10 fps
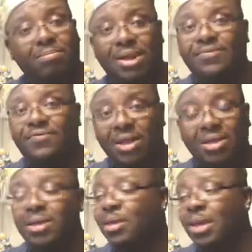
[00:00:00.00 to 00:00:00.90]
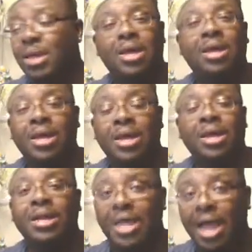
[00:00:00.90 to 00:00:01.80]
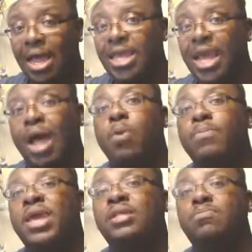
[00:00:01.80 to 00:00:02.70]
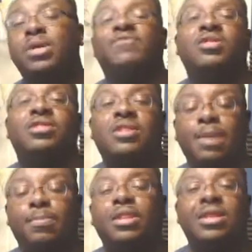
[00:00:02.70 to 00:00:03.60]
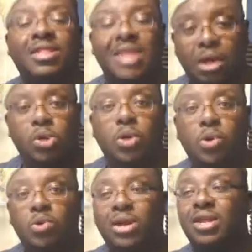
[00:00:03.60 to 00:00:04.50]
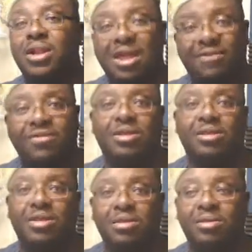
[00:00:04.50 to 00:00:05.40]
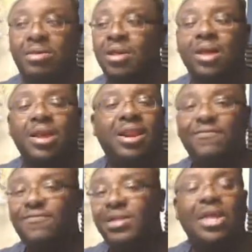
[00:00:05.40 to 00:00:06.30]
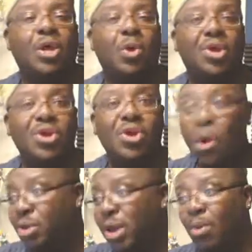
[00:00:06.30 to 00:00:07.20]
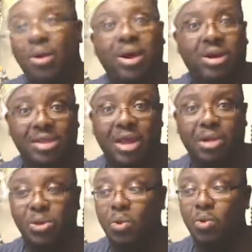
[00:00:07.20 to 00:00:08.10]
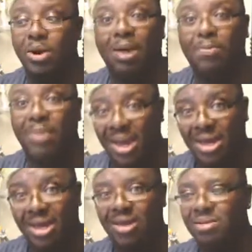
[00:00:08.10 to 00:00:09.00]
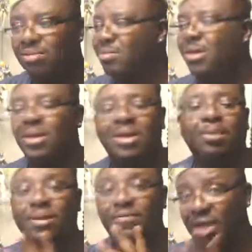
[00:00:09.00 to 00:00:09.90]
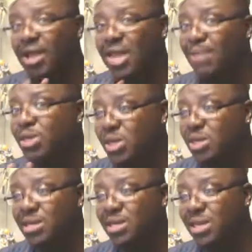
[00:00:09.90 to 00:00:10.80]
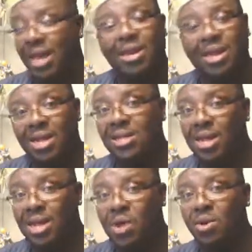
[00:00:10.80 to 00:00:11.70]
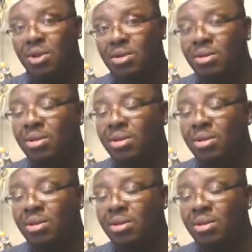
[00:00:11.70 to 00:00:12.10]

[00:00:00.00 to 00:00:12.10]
motherfucker, y'all will be as much of a staple in this household as Netflix is. Netflix ain't going no damn where in this household. Not with my kids, but if y'all keep this kind of content going,